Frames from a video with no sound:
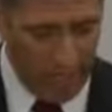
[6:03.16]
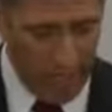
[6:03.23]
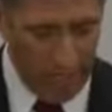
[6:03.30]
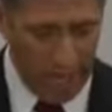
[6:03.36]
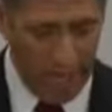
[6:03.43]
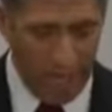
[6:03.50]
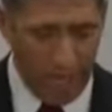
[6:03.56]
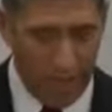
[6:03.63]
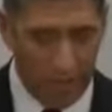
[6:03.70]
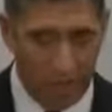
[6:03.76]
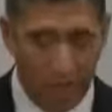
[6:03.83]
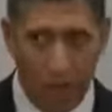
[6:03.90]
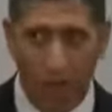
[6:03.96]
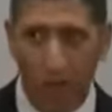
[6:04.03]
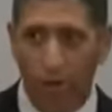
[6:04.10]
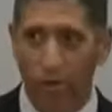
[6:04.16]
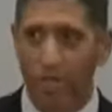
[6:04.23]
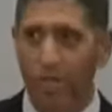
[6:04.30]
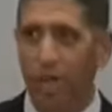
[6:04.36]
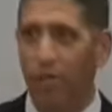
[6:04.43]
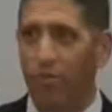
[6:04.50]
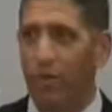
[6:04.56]
Um, you know, I always
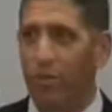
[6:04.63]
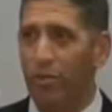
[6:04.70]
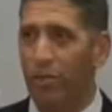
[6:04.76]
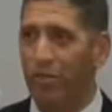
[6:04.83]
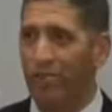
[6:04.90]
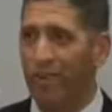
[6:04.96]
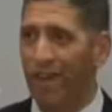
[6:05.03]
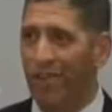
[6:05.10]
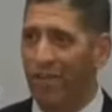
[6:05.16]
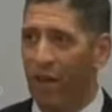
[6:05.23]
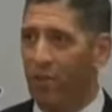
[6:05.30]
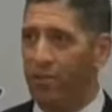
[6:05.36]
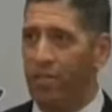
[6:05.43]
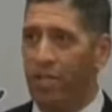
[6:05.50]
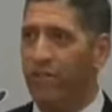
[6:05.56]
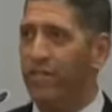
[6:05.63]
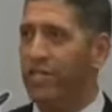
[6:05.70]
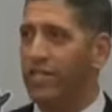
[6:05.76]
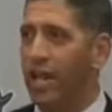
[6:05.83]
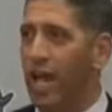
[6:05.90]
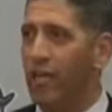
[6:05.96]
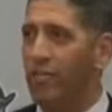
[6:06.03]
tell people if, if I was given a
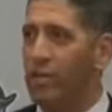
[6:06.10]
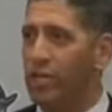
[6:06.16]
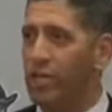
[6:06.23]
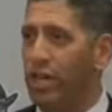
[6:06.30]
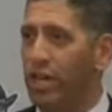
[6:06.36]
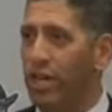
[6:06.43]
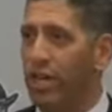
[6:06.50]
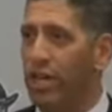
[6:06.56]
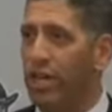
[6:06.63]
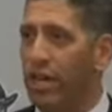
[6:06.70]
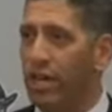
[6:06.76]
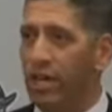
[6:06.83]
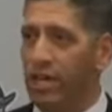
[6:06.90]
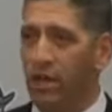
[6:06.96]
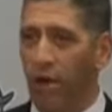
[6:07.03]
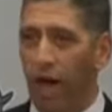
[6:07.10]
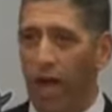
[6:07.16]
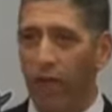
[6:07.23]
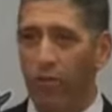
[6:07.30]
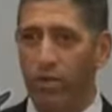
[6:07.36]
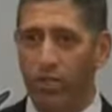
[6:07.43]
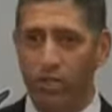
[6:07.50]
time machine, you know, I
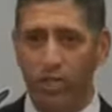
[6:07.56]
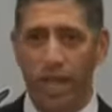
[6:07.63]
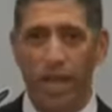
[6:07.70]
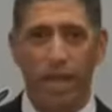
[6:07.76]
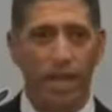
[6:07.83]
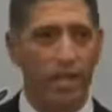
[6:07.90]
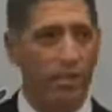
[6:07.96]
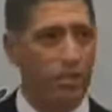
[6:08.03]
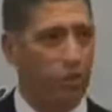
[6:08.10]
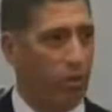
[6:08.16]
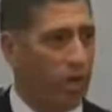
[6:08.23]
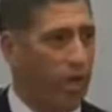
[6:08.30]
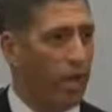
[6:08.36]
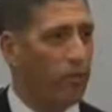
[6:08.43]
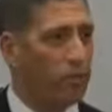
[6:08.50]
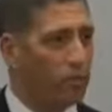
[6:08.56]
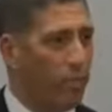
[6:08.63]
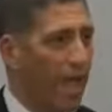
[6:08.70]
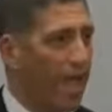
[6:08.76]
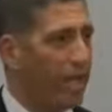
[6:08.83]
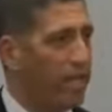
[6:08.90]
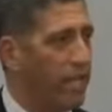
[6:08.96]
would set it to when I was
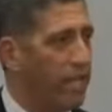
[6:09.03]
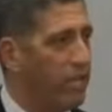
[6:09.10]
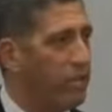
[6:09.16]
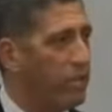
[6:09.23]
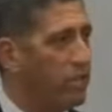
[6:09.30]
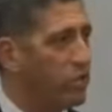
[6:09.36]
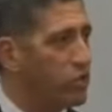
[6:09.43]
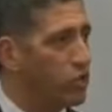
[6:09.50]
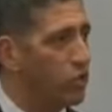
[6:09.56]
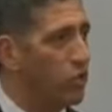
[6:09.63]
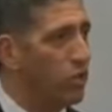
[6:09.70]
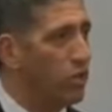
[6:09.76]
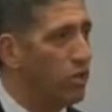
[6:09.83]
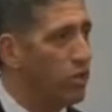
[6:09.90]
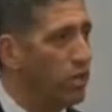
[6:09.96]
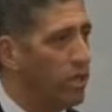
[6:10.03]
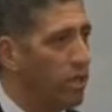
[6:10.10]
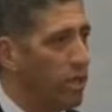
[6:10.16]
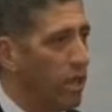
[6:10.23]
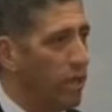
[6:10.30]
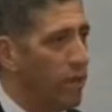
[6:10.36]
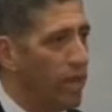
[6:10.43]
back here in school.
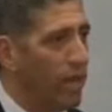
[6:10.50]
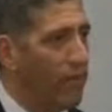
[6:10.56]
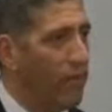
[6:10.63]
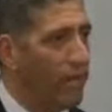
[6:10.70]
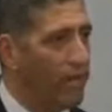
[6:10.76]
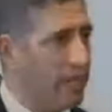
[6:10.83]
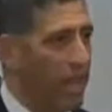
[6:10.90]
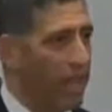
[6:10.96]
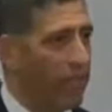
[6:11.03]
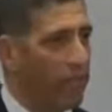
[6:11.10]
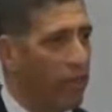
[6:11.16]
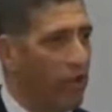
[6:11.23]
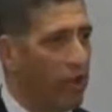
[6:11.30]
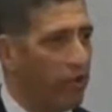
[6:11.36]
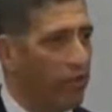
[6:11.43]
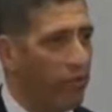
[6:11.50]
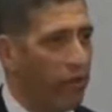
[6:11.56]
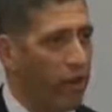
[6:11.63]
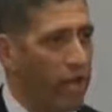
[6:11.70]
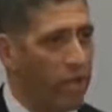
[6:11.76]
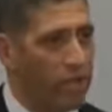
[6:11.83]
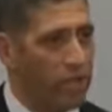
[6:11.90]
I mean, I made lifelong
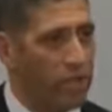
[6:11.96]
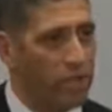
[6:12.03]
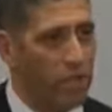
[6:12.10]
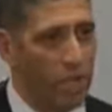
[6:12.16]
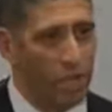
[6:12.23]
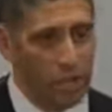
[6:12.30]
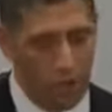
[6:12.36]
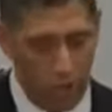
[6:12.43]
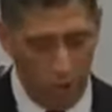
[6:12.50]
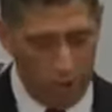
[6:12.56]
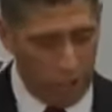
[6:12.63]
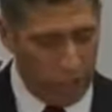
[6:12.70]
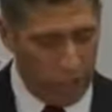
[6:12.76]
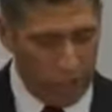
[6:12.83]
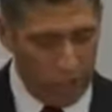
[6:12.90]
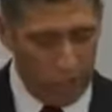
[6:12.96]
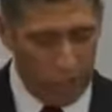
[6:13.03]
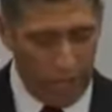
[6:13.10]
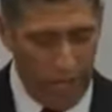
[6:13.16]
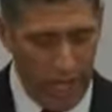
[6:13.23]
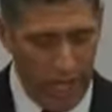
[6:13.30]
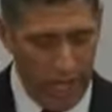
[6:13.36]
friends, coaches,
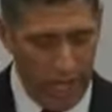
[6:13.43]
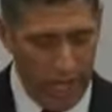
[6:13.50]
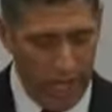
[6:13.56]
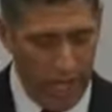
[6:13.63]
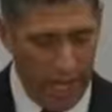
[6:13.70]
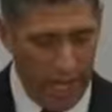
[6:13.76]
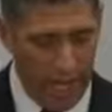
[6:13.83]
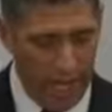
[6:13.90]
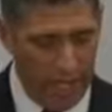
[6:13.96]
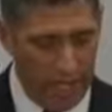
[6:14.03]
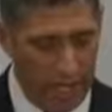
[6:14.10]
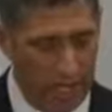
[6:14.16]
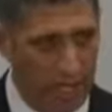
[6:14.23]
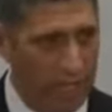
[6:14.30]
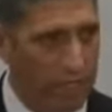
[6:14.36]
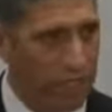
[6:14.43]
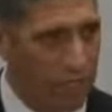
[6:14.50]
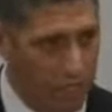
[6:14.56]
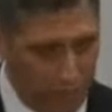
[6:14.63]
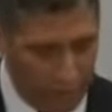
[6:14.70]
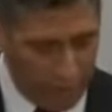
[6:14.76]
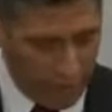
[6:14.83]
and uh, it, it's
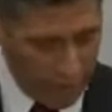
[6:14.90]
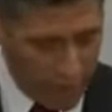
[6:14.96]
just a very